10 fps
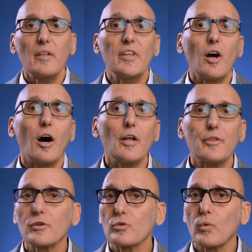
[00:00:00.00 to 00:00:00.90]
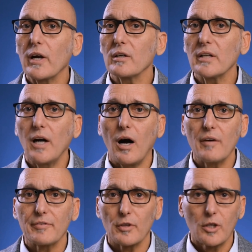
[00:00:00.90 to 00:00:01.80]
The authors rarely
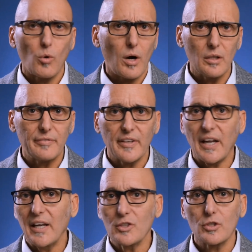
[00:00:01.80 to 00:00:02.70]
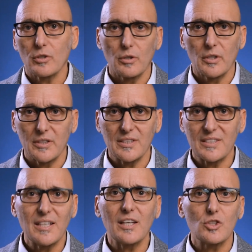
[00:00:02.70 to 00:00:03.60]
offer a qualification or a
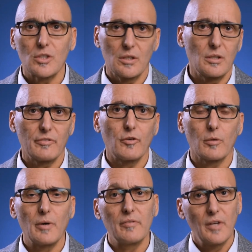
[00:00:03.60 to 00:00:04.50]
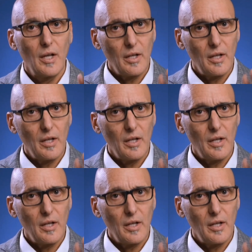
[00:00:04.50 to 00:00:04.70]
distinction in the form of,